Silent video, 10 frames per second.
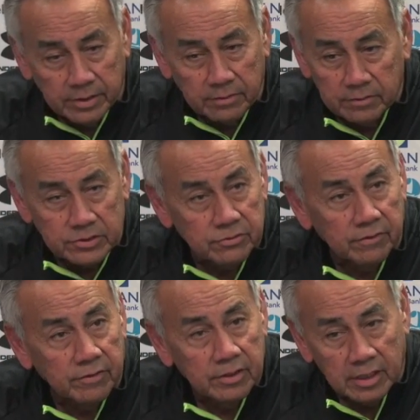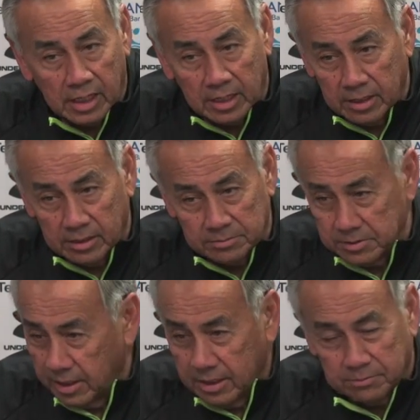None whatsoever.
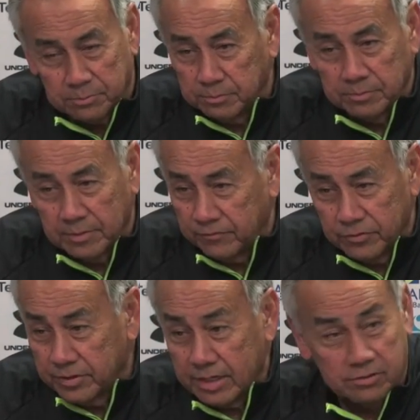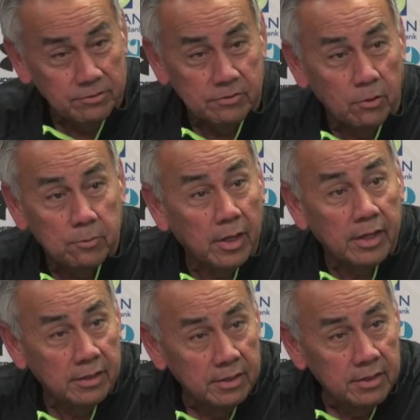If you're that good, go
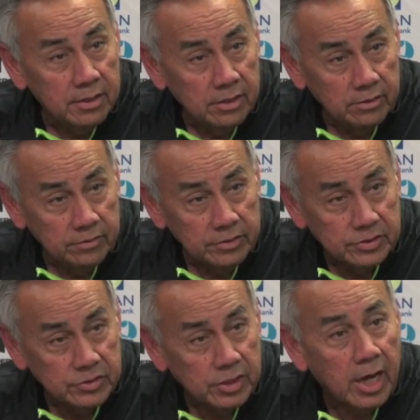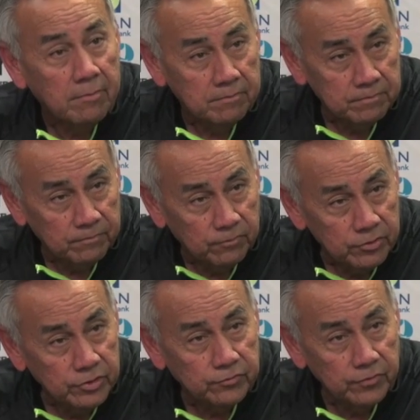play. You know, it's a game.
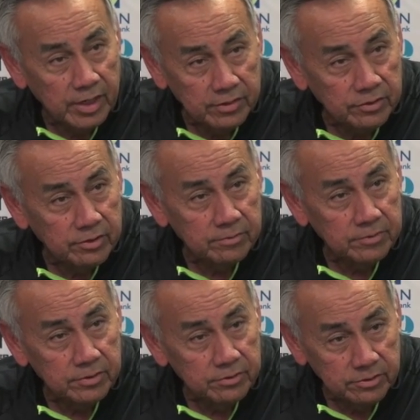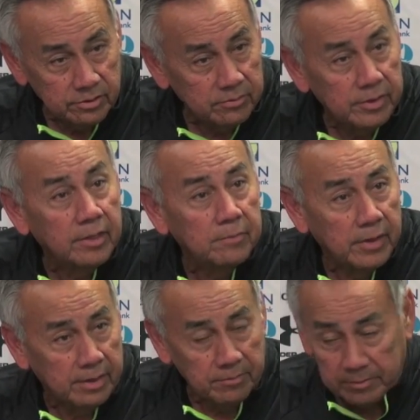4 years from now, you're gonna be done
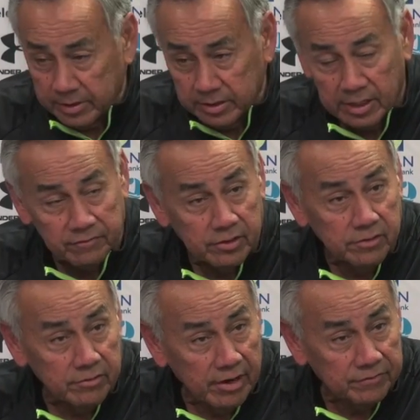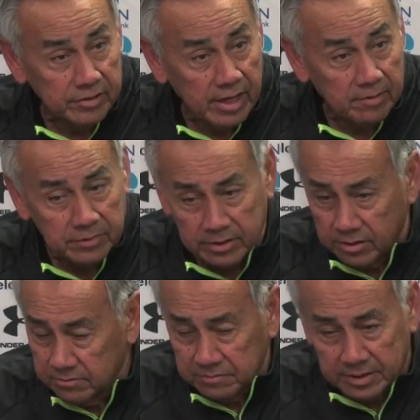playing. Maybe he'll have a career after that, but
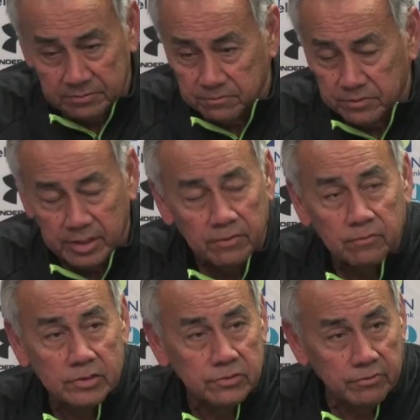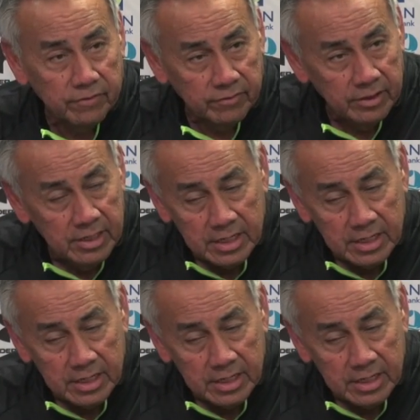no, none whatsoever.